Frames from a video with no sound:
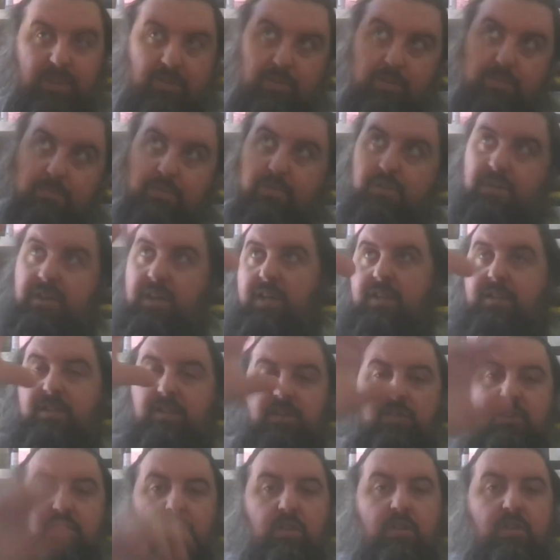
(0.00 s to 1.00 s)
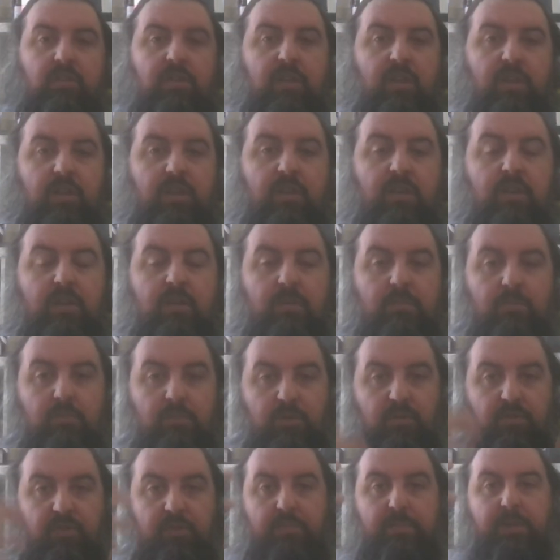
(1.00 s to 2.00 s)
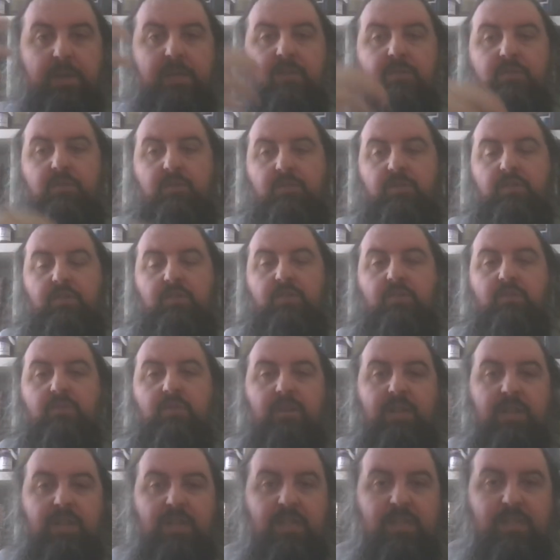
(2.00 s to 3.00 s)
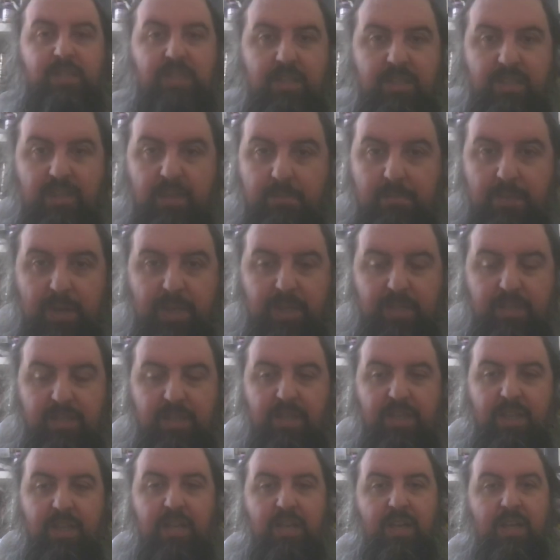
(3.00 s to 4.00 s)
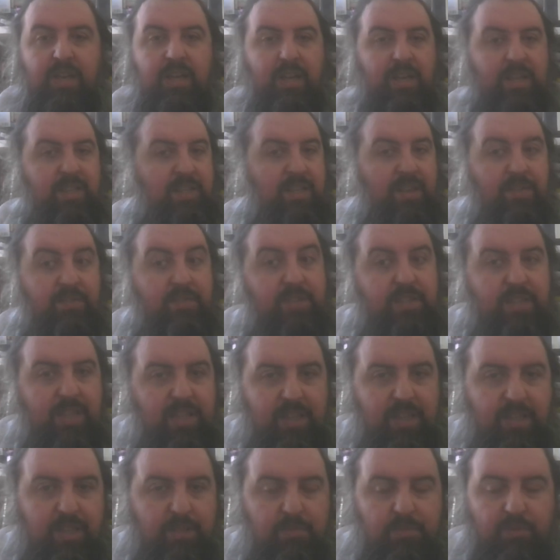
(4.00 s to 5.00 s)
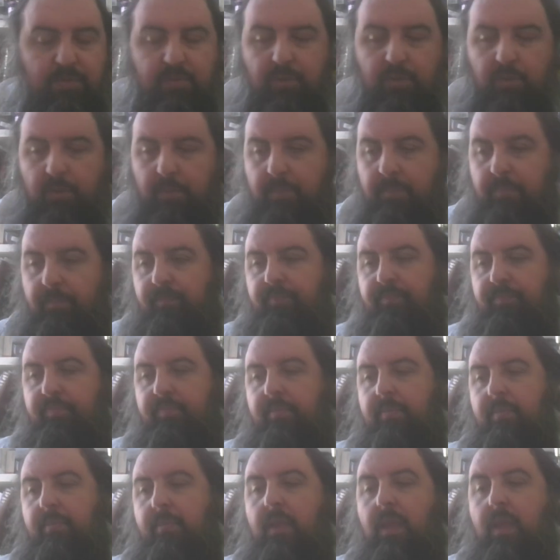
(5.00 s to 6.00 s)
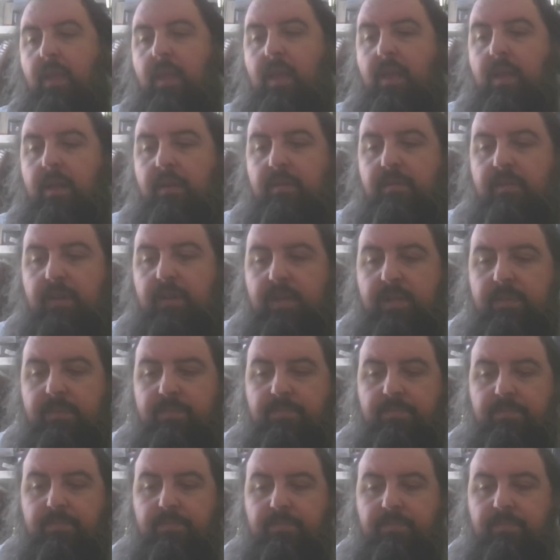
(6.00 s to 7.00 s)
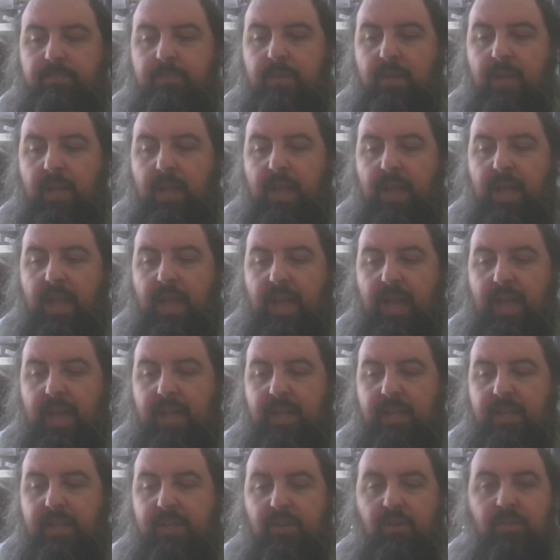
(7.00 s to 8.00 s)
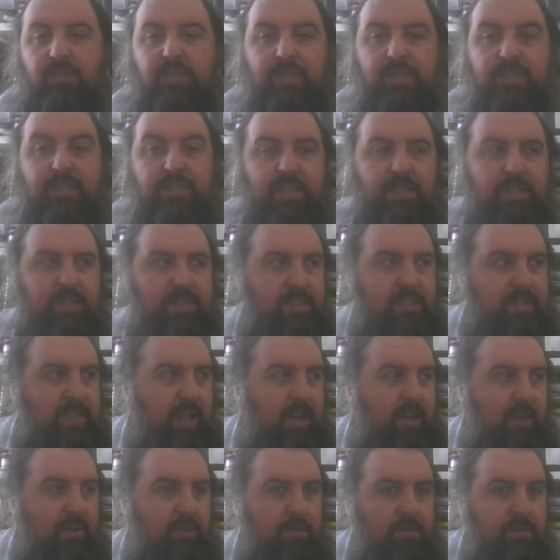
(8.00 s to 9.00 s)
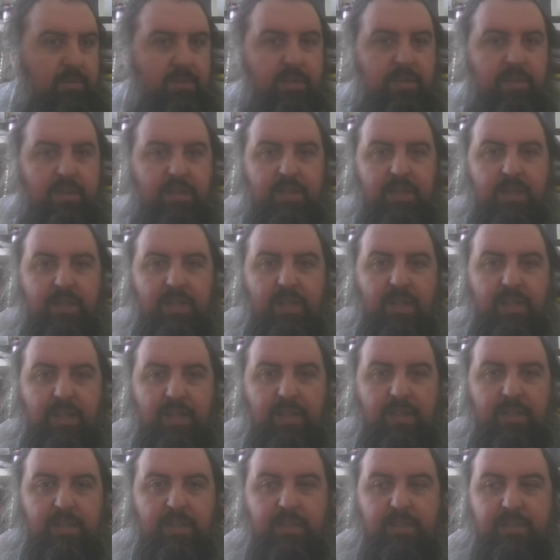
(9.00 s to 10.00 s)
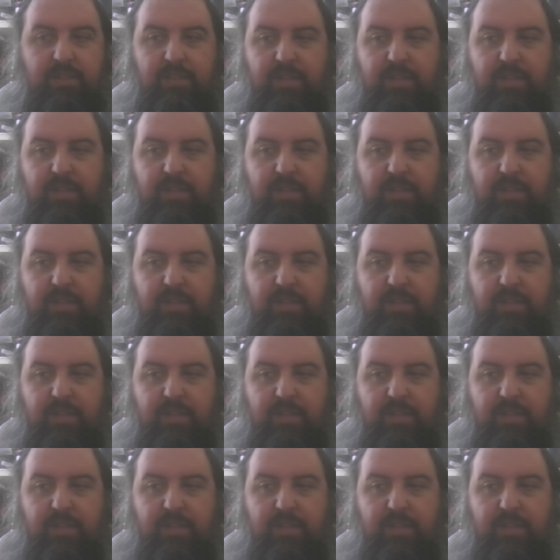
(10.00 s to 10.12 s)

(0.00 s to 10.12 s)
the projector showing the moving picture on the screen. It's amazing. He's never seen this before, right? And he goes. He sits down, on